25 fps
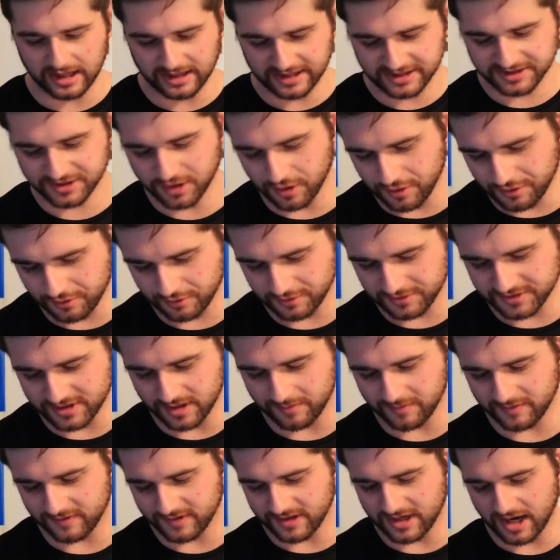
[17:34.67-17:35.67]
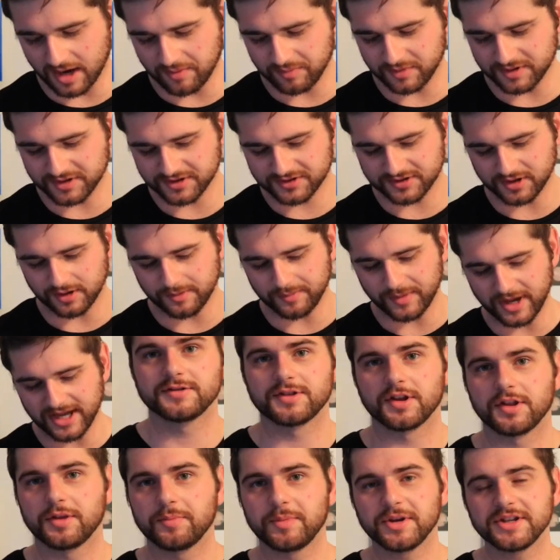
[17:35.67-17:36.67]
let's go through some of the numbers.
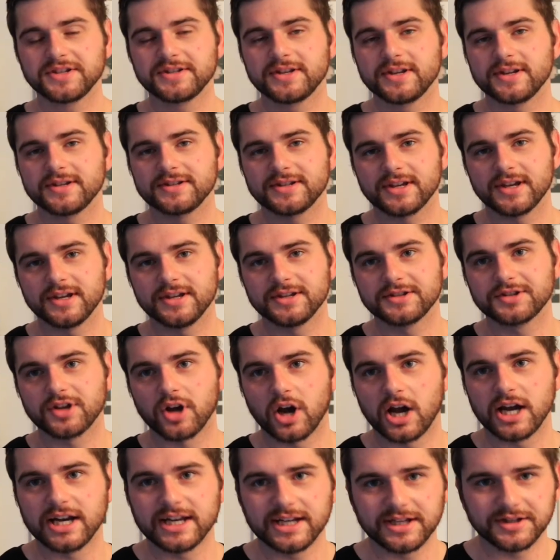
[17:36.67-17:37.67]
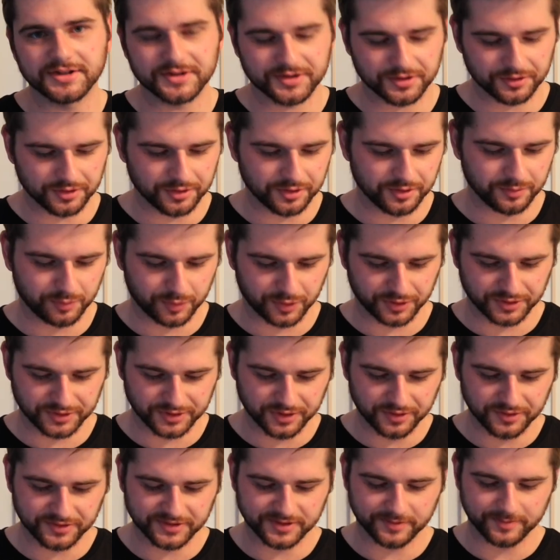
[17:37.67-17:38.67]
So the business is guiding to
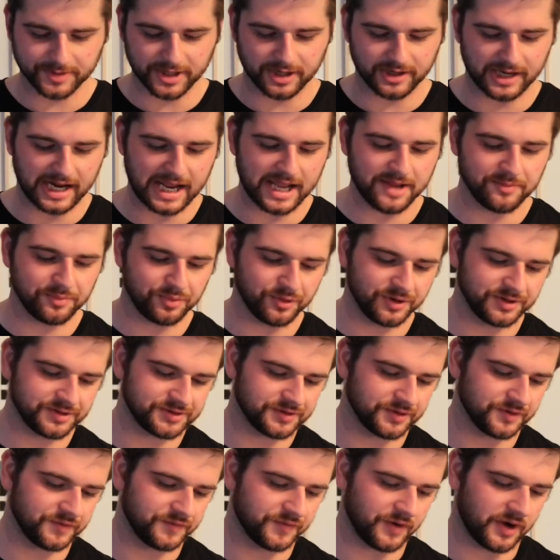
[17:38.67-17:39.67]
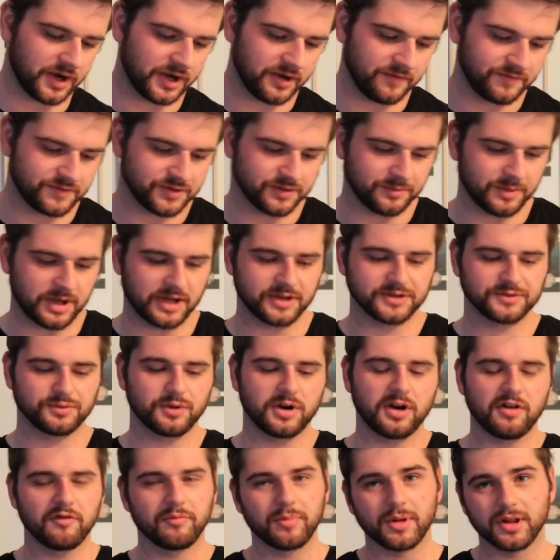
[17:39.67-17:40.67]
produce about 8.25 to about
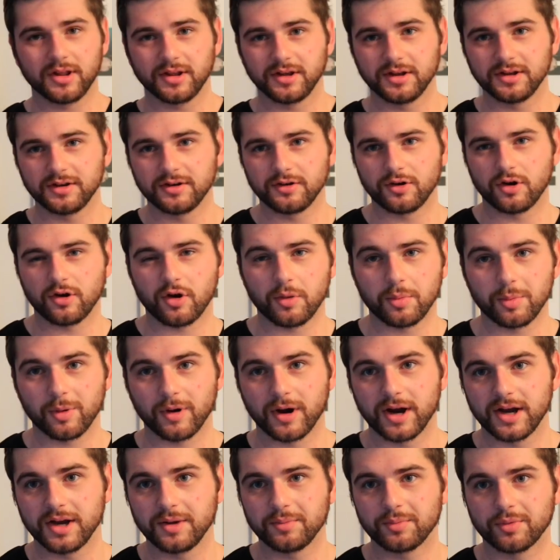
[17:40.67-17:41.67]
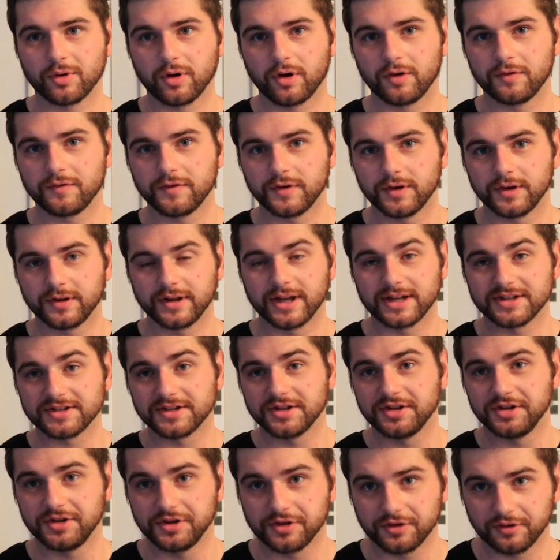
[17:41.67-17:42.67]
12 billion in operating profit.
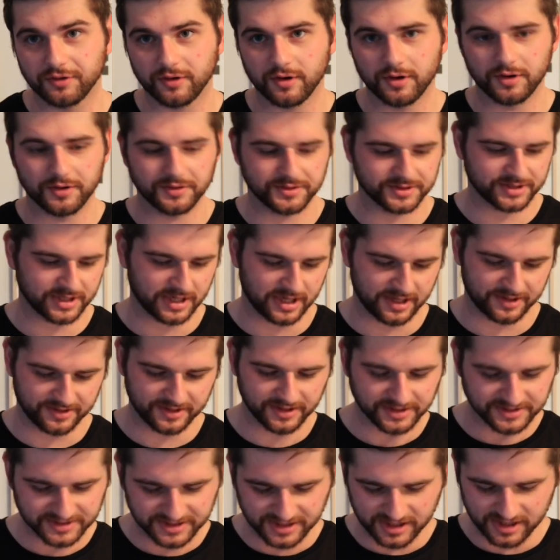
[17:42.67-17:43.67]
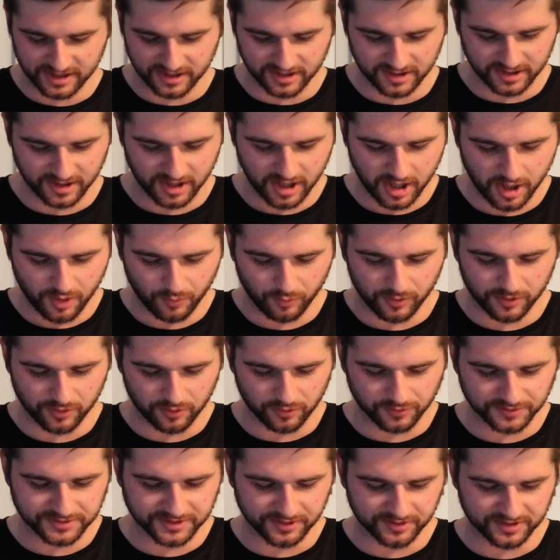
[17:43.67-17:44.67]
That's in euros this year.
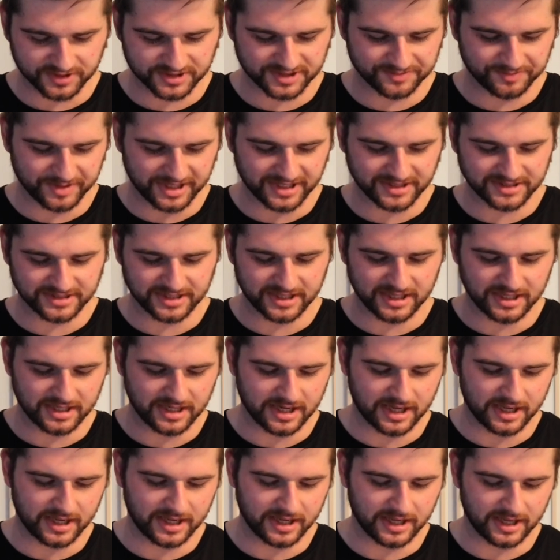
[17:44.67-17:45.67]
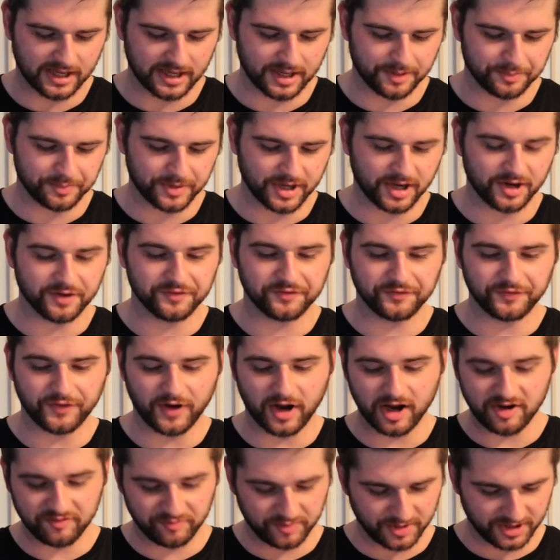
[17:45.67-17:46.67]
We're also expecting about
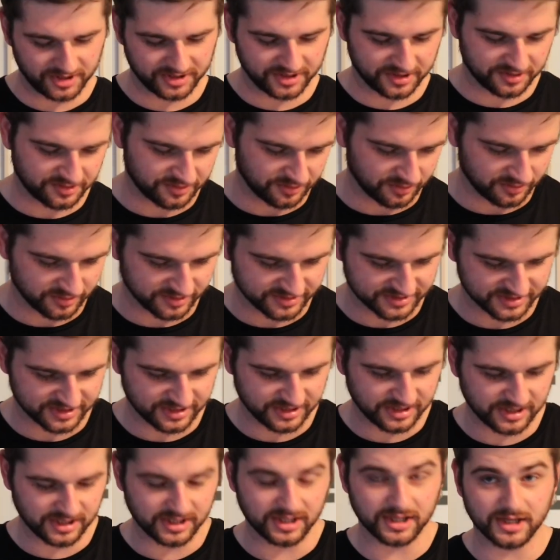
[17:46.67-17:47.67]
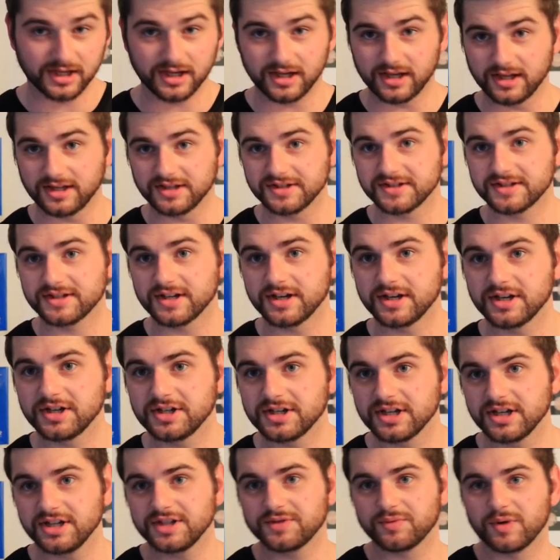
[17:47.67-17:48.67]
$5 billion a year in
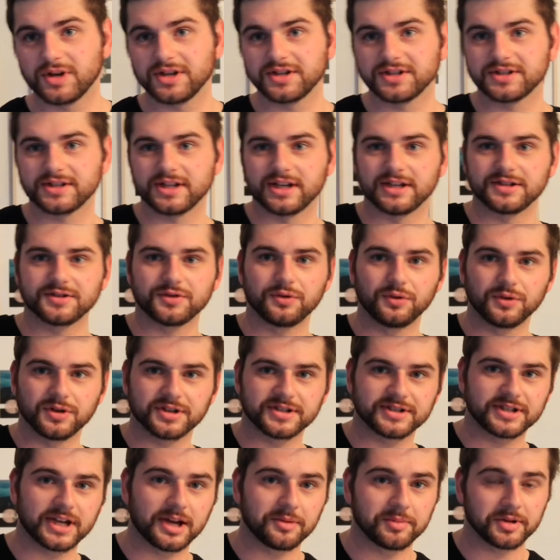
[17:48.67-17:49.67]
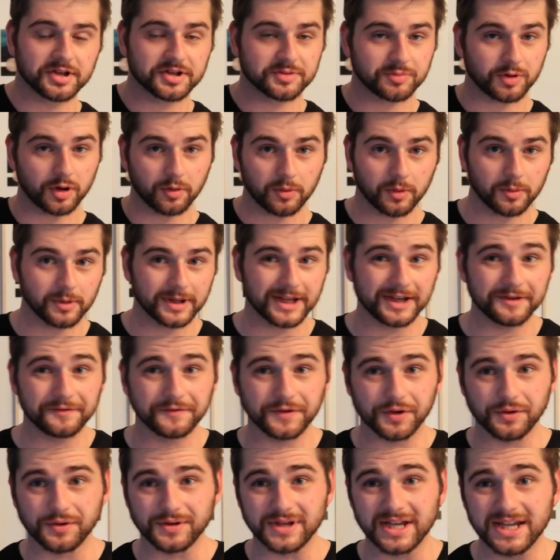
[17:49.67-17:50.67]
synergies once that's all established, probably a
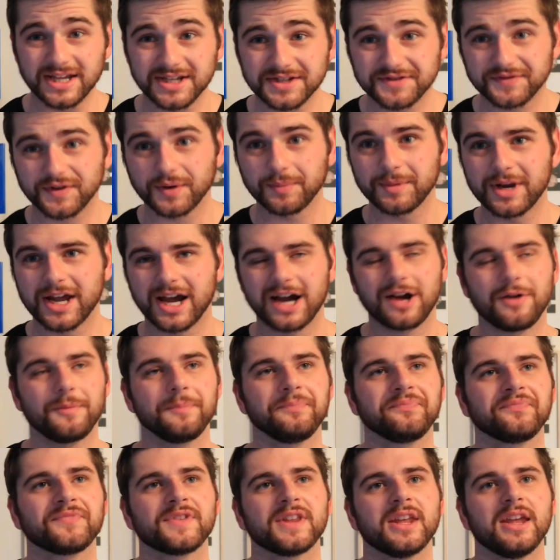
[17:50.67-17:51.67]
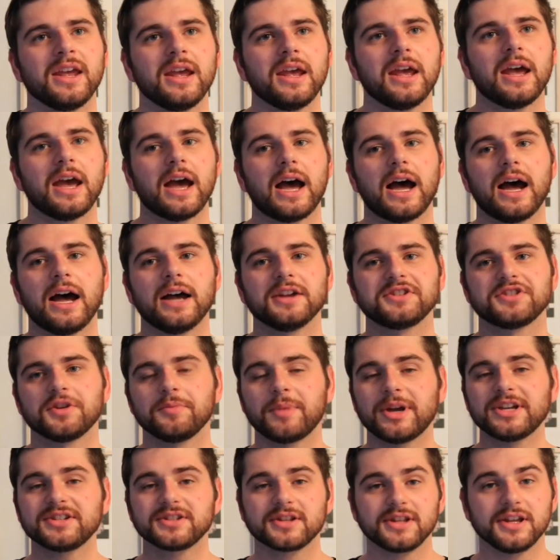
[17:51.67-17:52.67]
few years from now. So
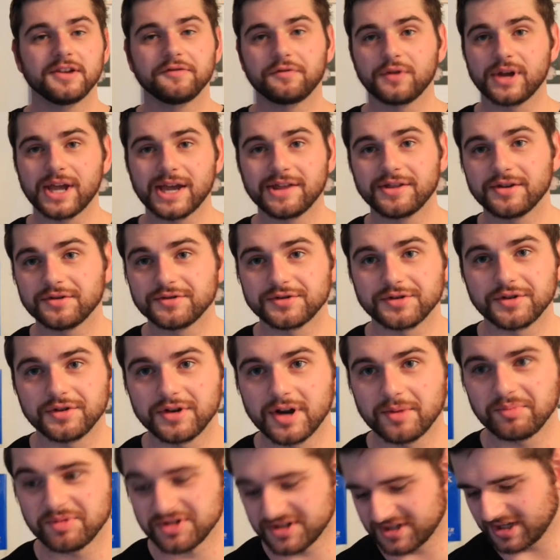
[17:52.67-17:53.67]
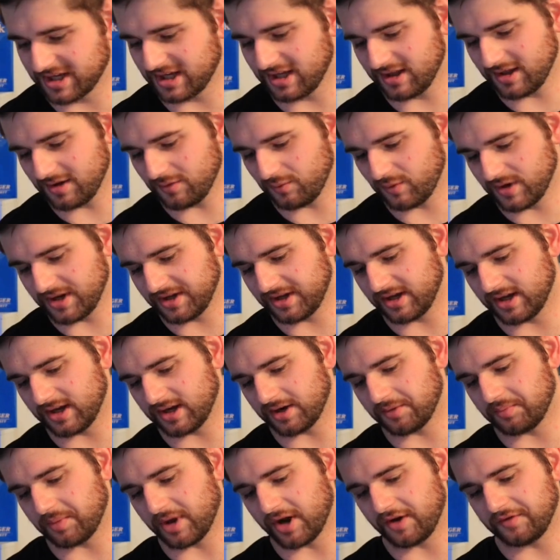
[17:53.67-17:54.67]
basically, if we add those two numbers together, we
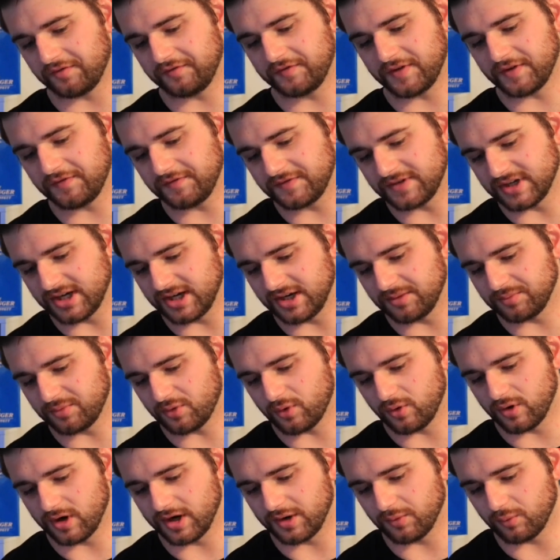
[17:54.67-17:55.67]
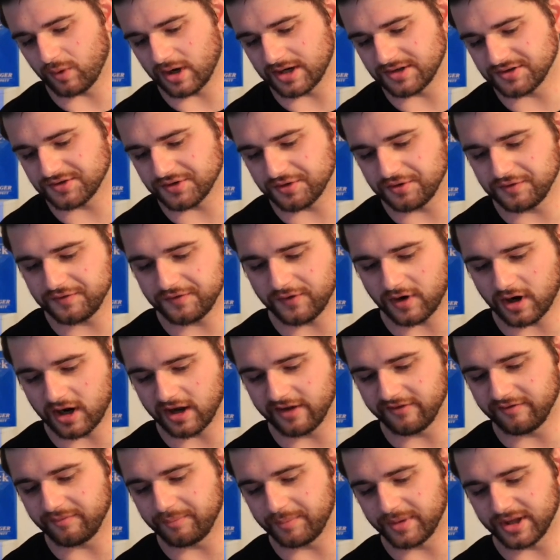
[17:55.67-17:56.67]
get about
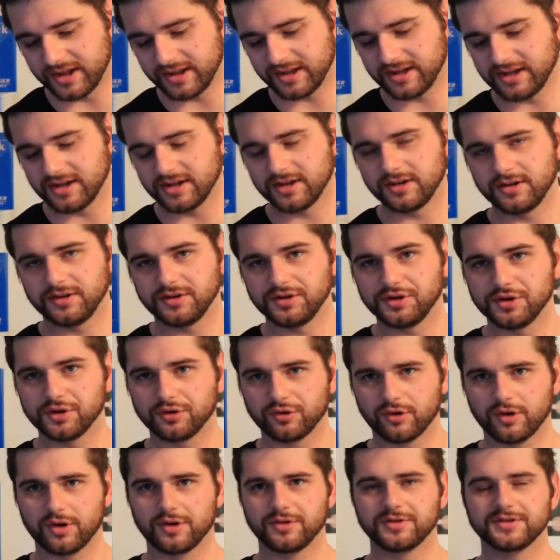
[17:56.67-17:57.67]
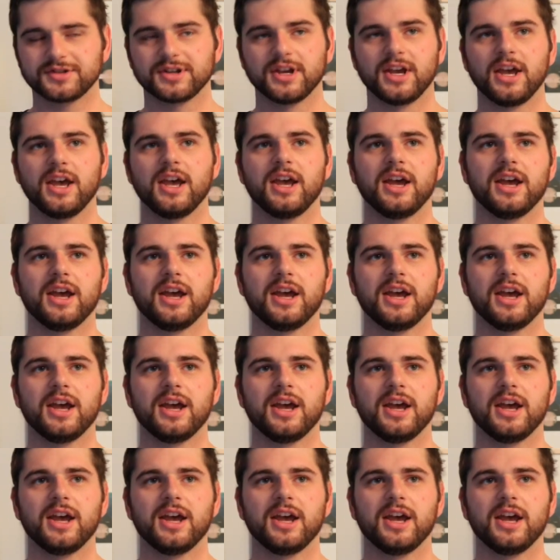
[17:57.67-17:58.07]
15.125 billion euros